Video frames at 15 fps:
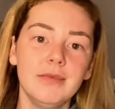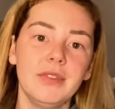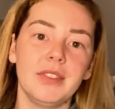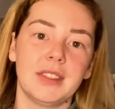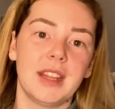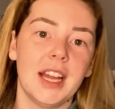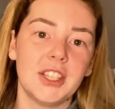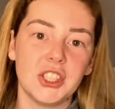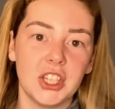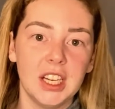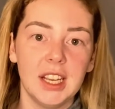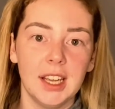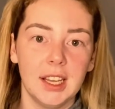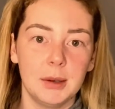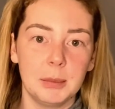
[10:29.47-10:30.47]
they're
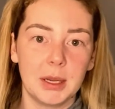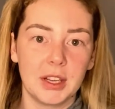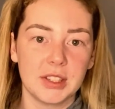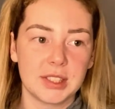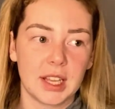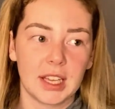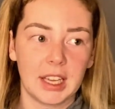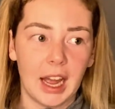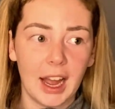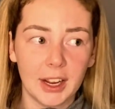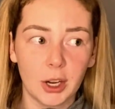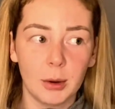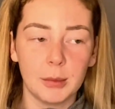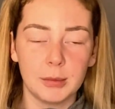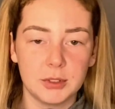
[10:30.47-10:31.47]
cheating because, like, I
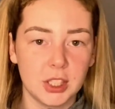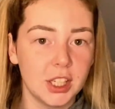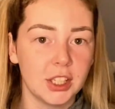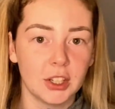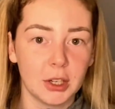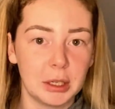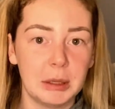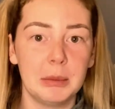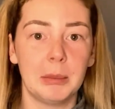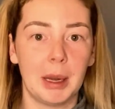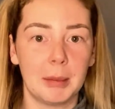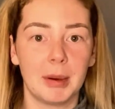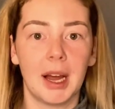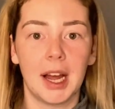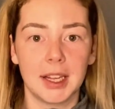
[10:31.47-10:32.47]
got cheated on in my
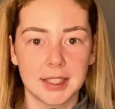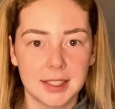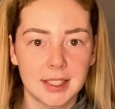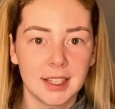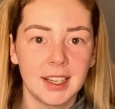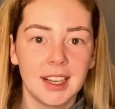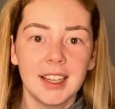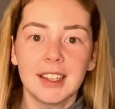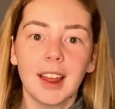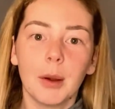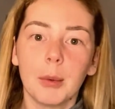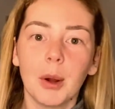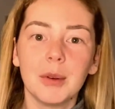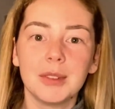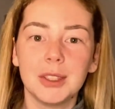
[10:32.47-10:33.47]
past. You
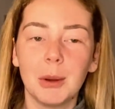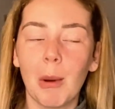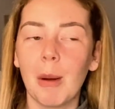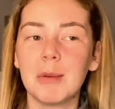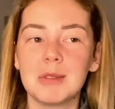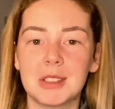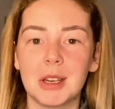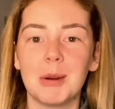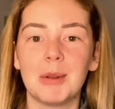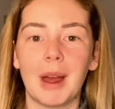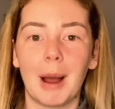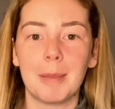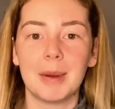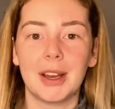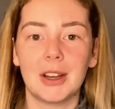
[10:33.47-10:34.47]
won't do
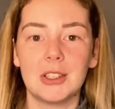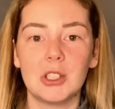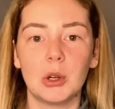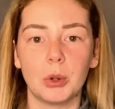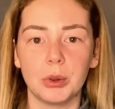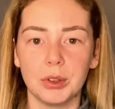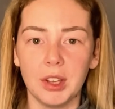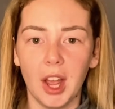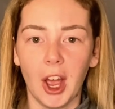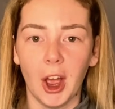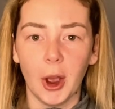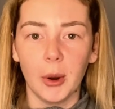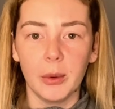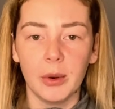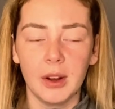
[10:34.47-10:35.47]
that, because you'll
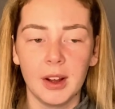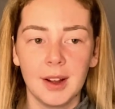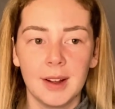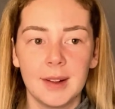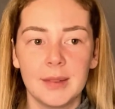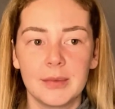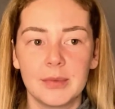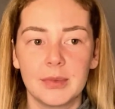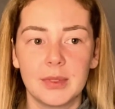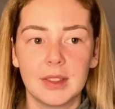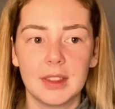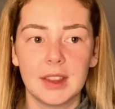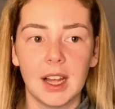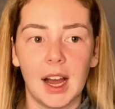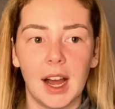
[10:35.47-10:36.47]
know
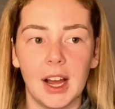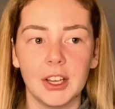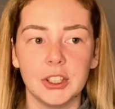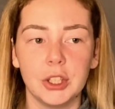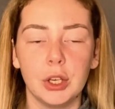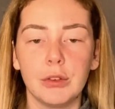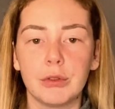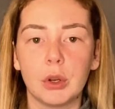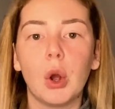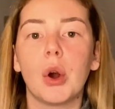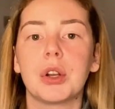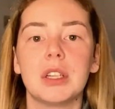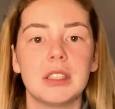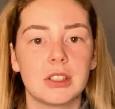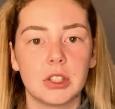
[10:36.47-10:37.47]
that you've gone
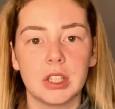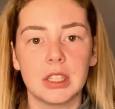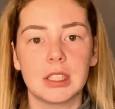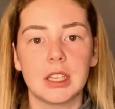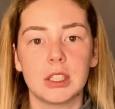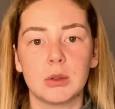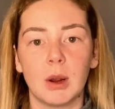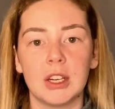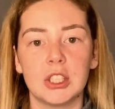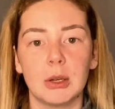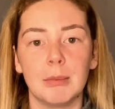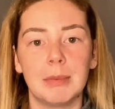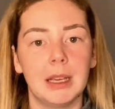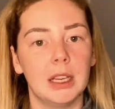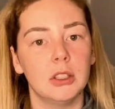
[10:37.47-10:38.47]
into the situation
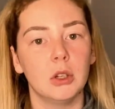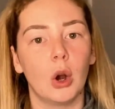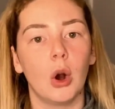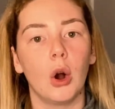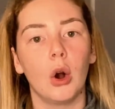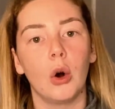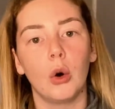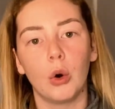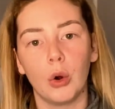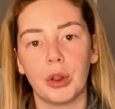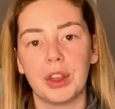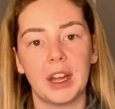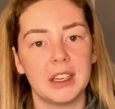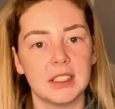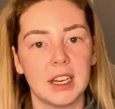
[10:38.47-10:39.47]
being your
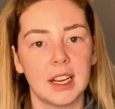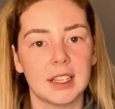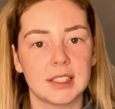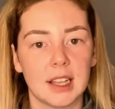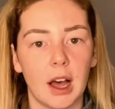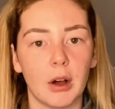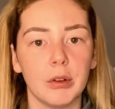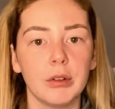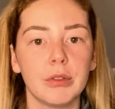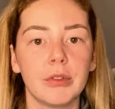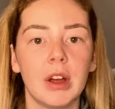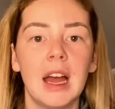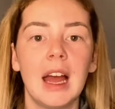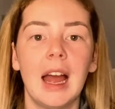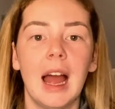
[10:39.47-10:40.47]
authentic self.
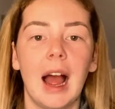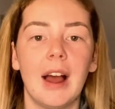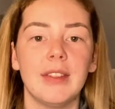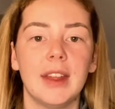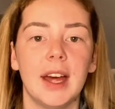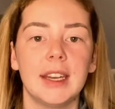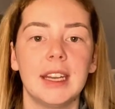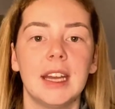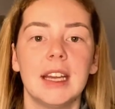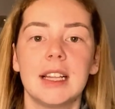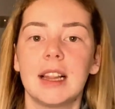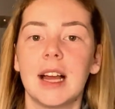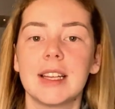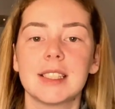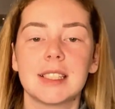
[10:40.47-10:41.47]
And then
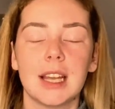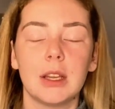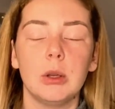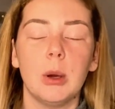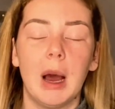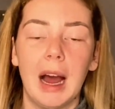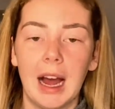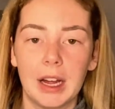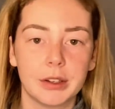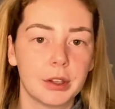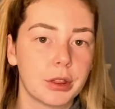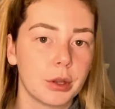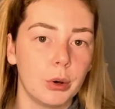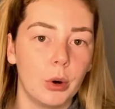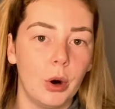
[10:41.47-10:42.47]
let's say you had a
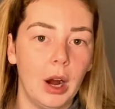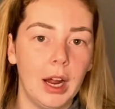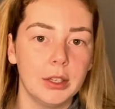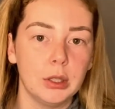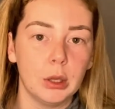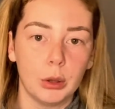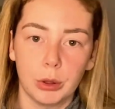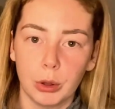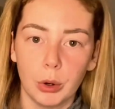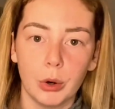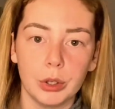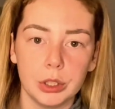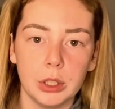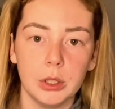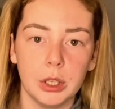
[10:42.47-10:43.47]
thought and you
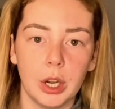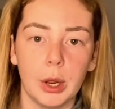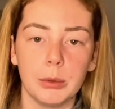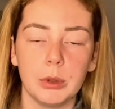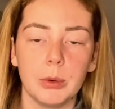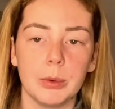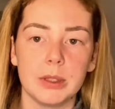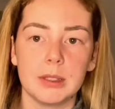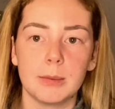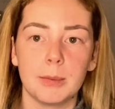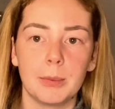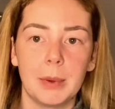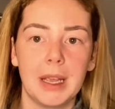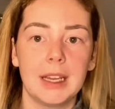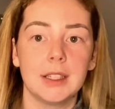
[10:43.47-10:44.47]
thought, you was
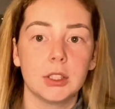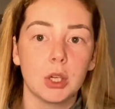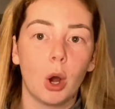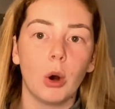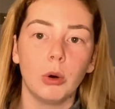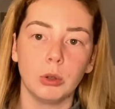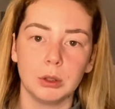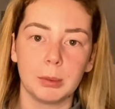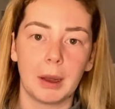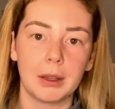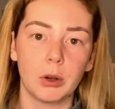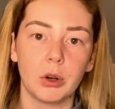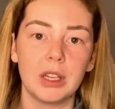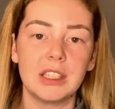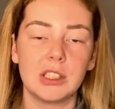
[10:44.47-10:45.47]
being told by
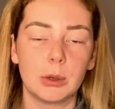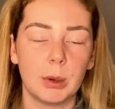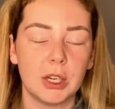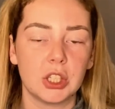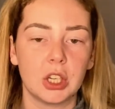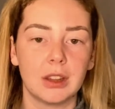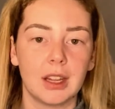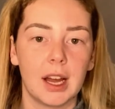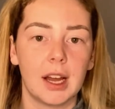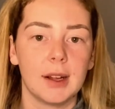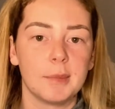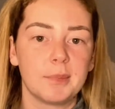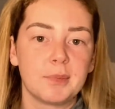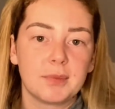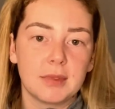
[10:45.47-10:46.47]
your intuition that
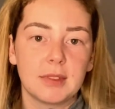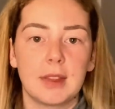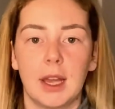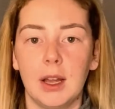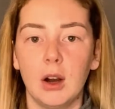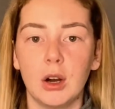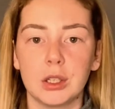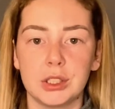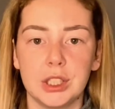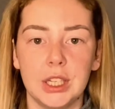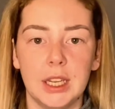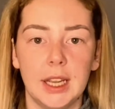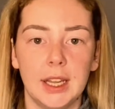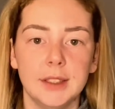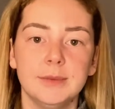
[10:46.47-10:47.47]
they are
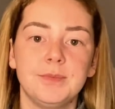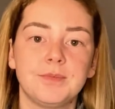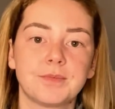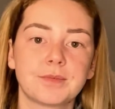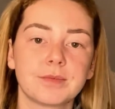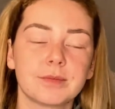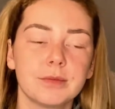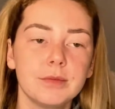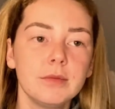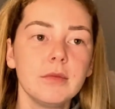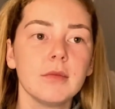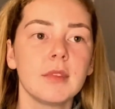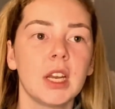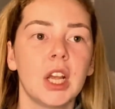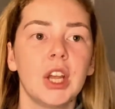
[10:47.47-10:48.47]
cheating.
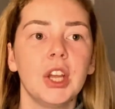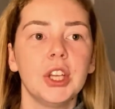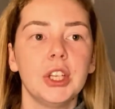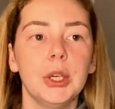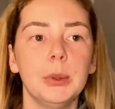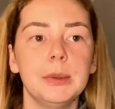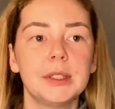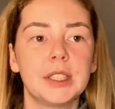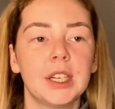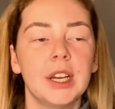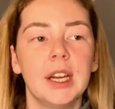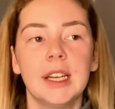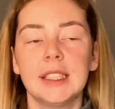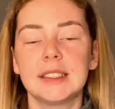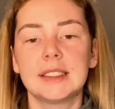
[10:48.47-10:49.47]
You would
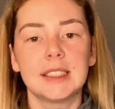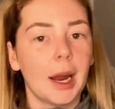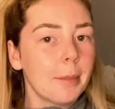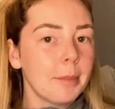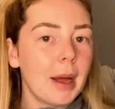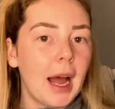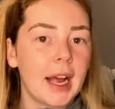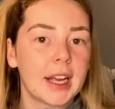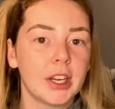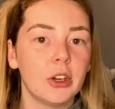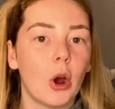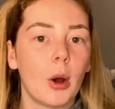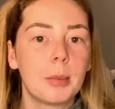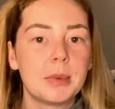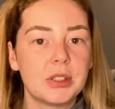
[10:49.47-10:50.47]
stand back and
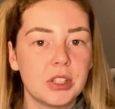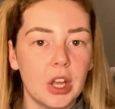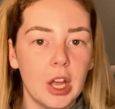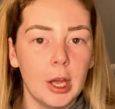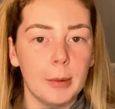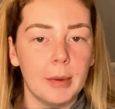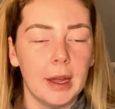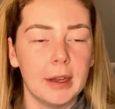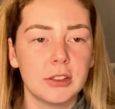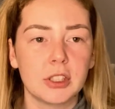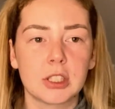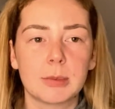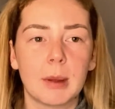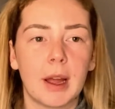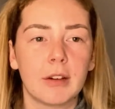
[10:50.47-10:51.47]
observe it and
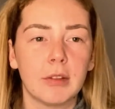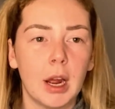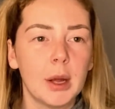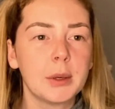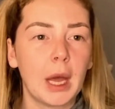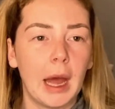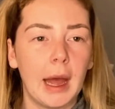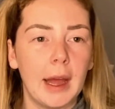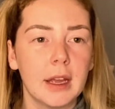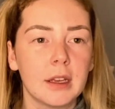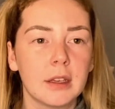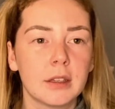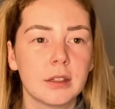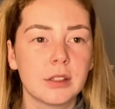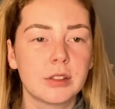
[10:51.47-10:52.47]
just be like, right,
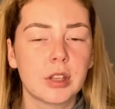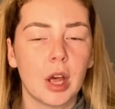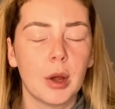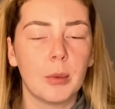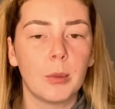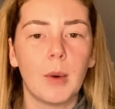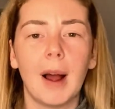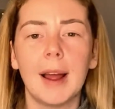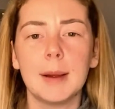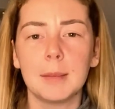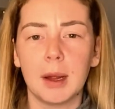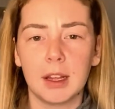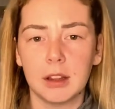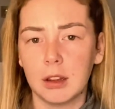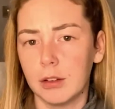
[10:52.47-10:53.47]
okay, so why am
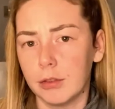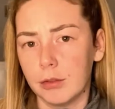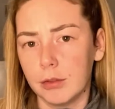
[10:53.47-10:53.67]
I